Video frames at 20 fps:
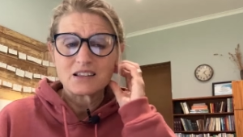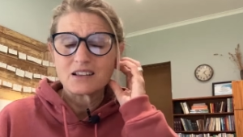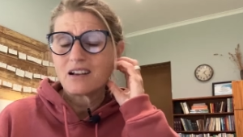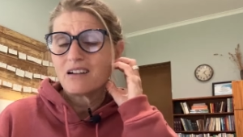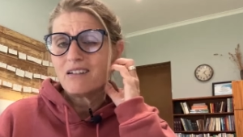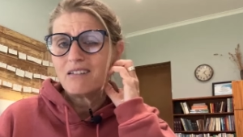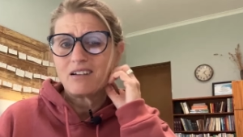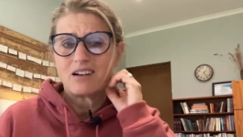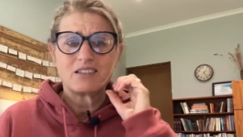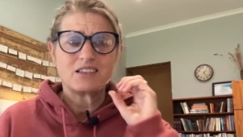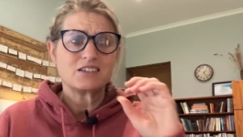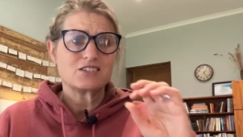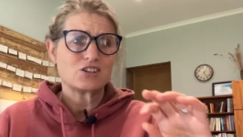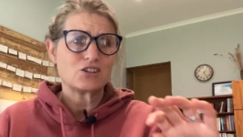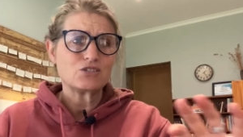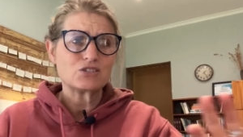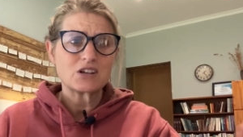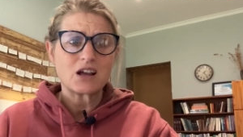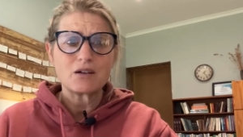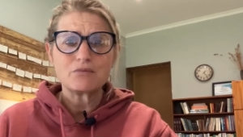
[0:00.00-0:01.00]
think, oh, there's
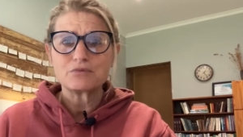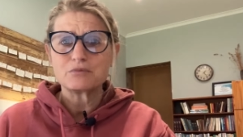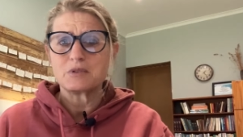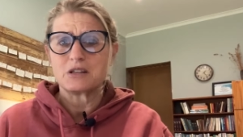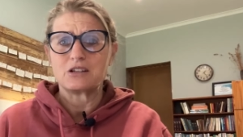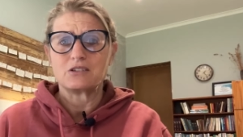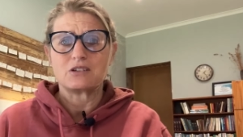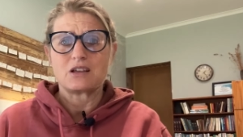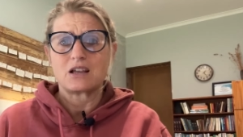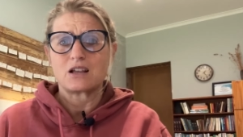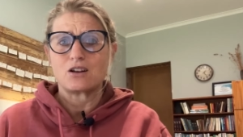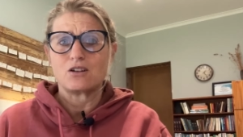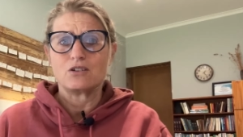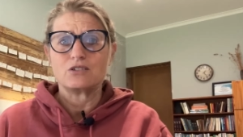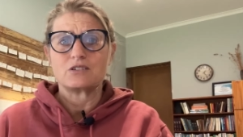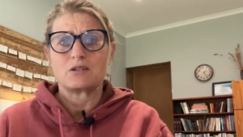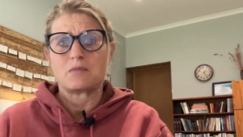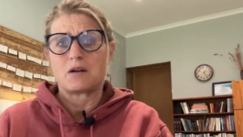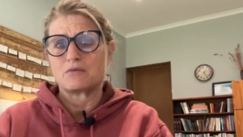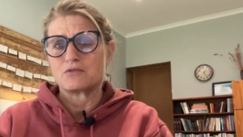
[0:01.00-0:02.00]
no time for me to take
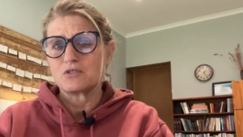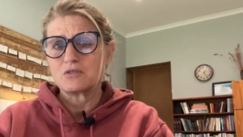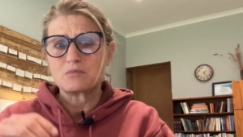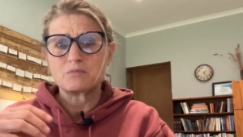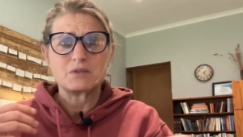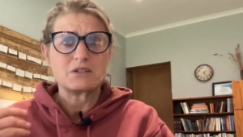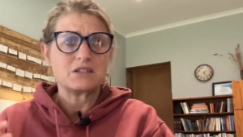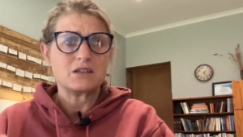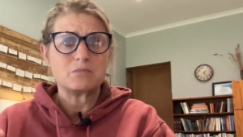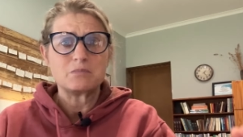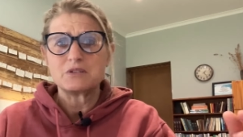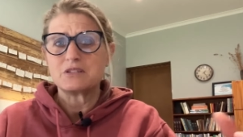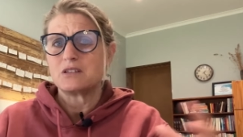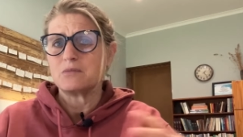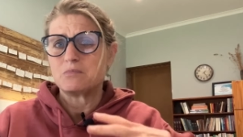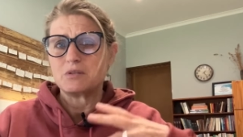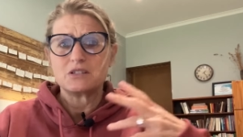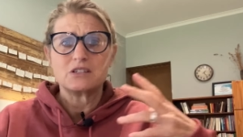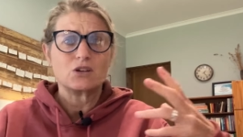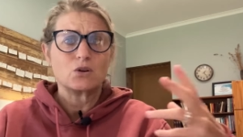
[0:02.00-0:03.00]
alone time. I'm just busy, busy,
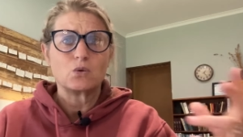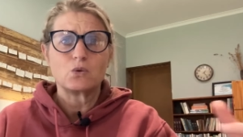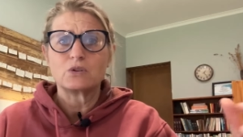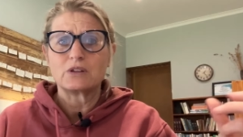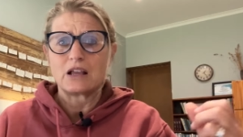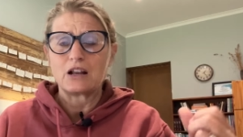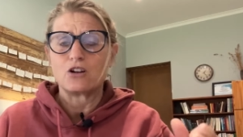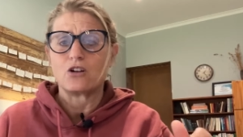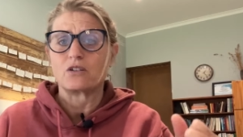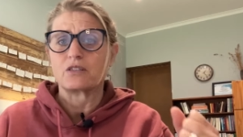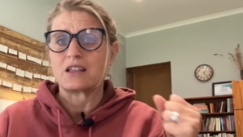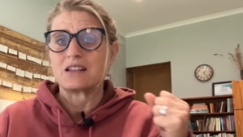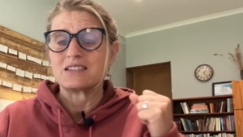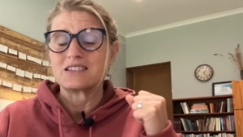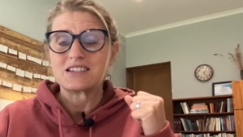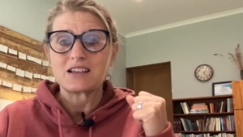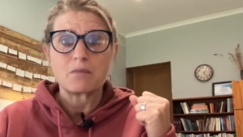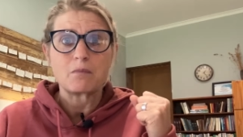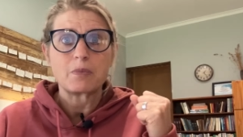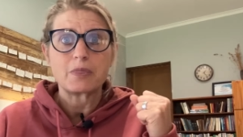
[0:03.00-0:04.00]
busy all day long. Then
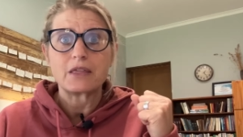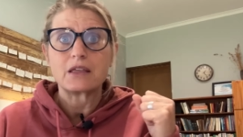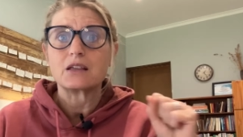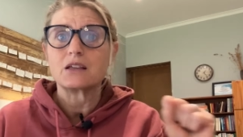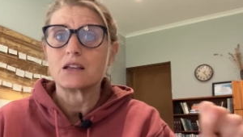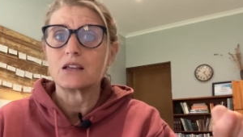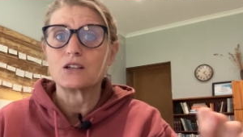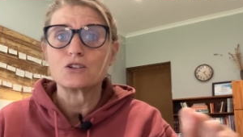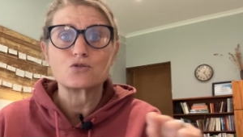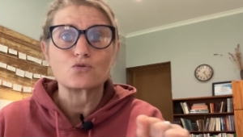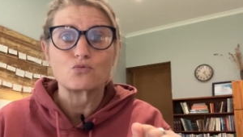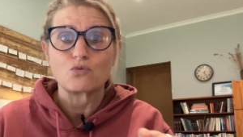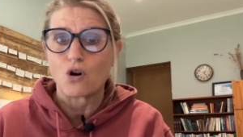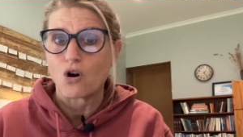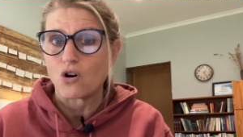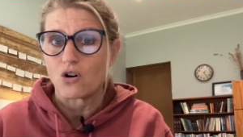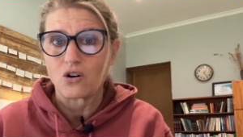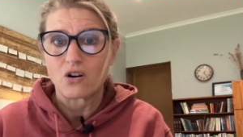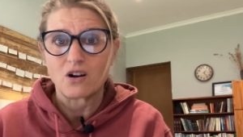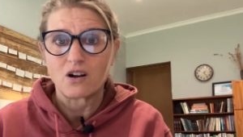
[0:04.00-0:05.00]
something is
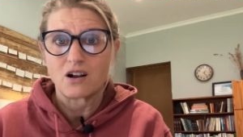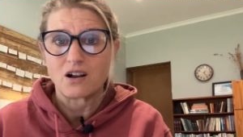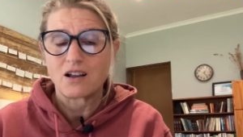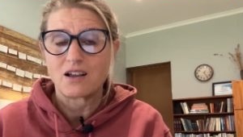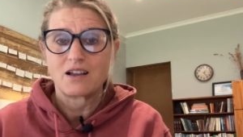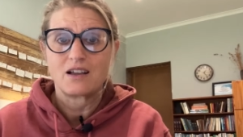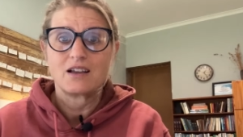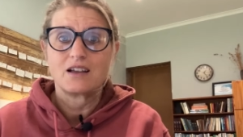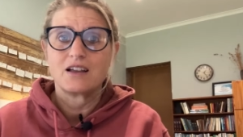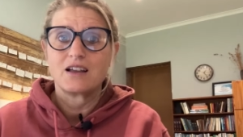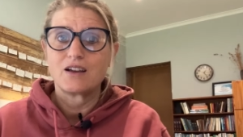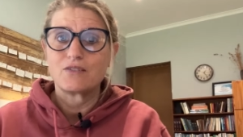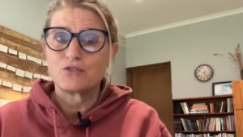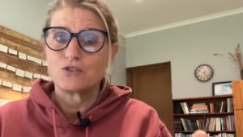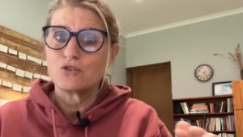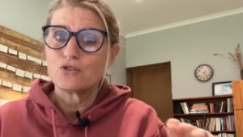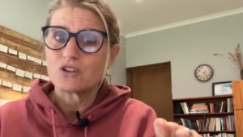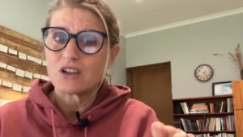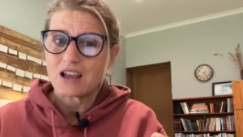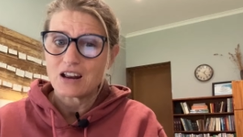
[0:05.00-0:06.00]
wrong. If
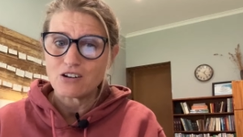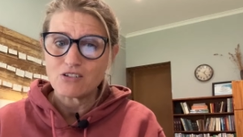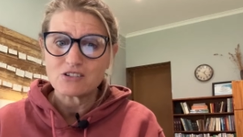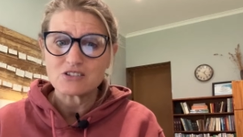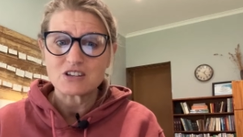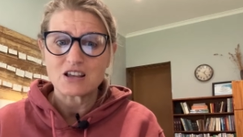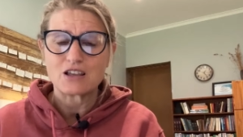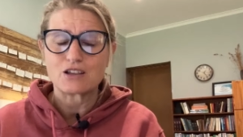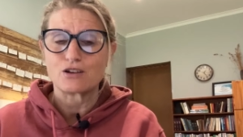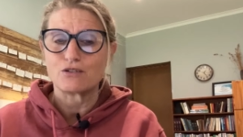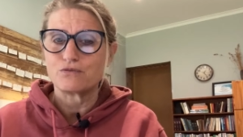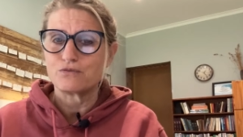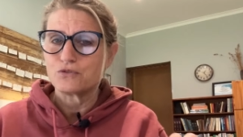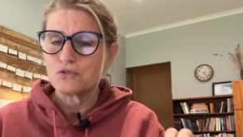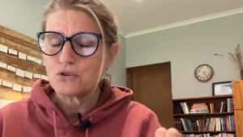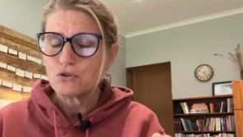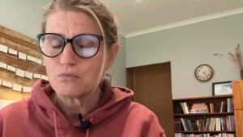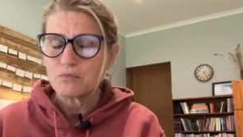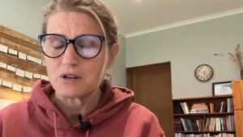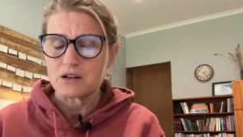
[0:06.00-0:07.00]
you cannot take a
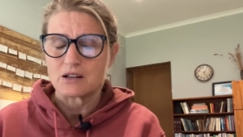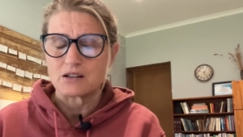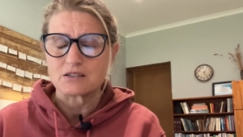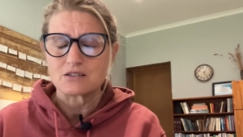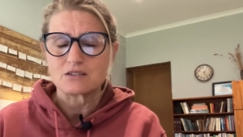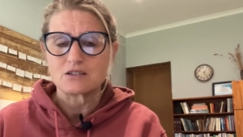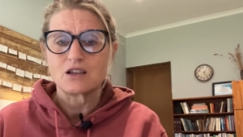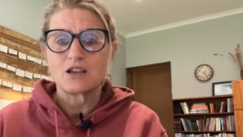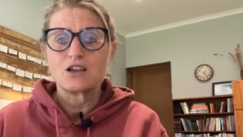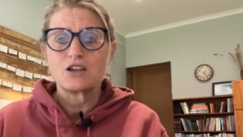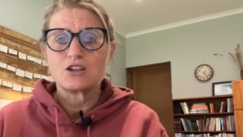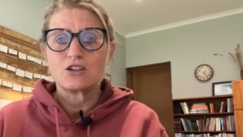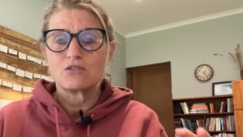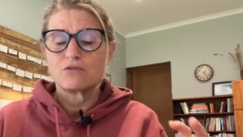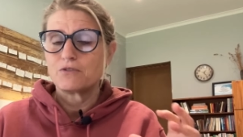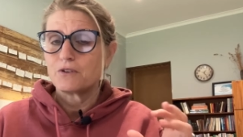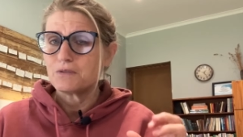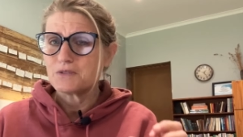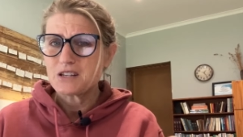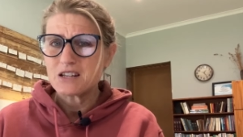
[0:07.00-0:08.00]
few minutes,
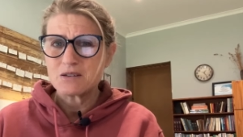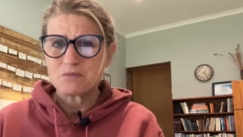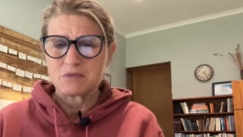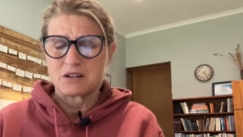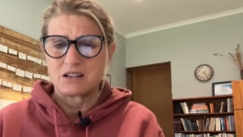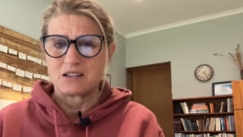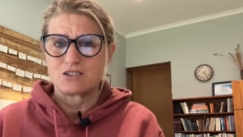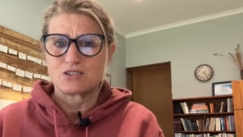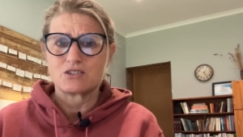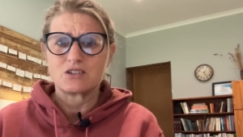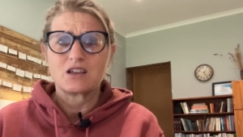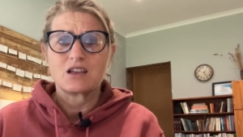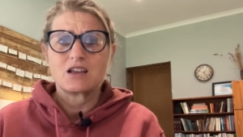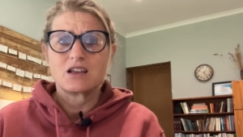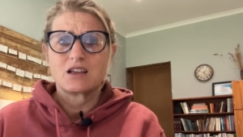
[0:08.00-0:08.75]
15 minutes,